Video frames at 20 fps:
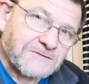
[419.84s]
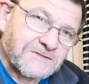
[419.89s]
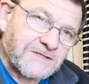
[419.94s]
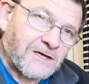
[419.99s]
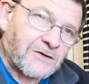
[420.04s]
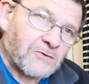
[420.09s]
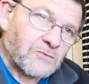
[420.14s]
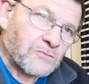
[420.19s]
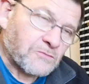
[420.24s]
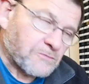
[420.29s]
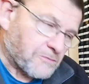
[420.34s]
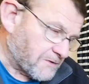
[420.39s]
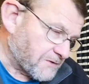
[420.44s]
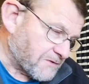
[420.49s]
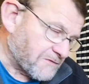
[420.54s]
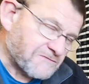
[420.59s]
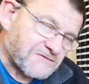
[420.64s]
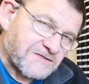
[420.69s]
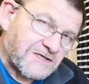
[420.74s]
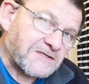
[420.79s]
so
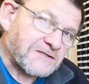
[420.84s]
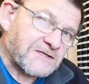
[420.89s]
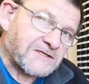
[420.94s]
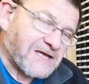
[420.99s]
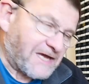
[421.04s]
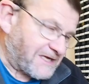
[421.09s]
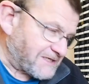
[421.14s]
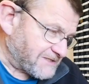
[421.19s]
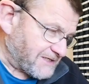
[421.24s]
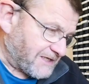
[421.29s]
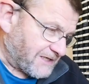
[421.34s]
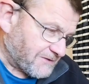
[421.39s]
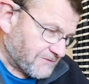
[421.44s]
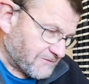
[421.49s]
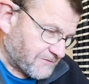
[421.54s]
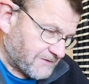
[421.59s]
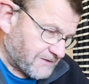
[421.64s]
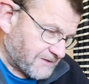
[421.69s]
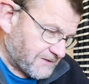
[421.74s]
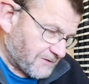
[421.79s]
you've seen the data.
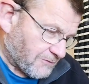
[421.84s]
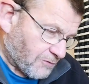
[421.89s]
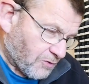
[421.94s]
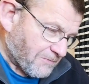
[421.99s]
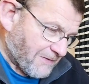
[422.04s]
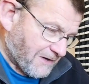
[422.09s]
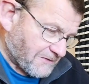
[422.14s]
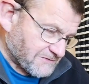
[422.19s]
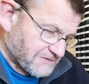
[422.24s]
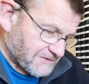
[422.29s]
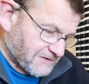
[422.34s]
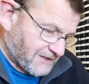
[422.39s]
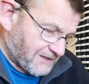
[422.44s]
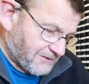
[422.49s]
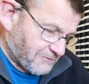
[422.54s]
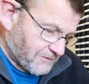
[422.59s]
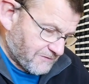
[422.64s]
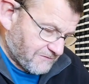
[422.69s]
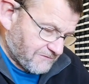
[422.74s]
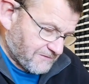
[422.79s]
They're almost
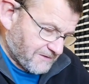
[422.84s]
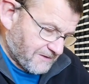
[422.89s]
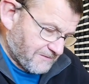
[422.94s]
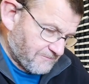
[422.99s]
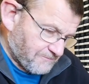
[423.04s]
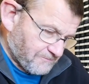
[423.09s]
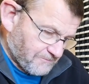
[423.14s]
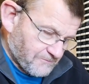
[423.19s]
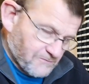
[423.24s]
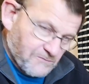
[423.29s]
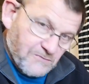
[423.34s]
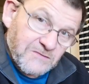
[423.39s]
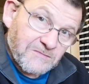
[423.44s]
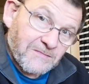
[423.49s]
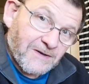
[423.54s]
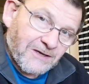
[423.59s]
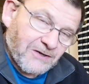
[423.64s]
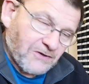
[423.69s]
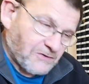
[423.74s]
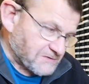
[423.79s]
there with
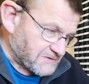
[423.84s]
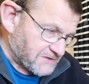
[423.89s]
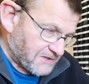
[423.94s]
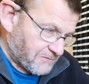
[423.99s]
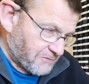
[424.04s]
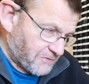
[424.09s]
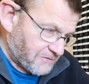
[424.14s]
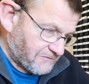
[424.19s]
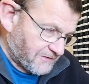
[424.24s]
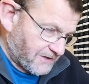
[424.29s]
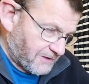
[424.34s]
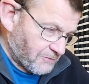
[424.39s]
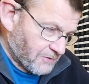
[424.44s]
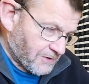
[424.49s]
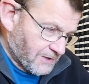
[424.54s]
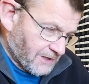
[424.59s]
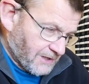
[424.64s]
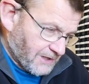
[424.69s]
my long-term review.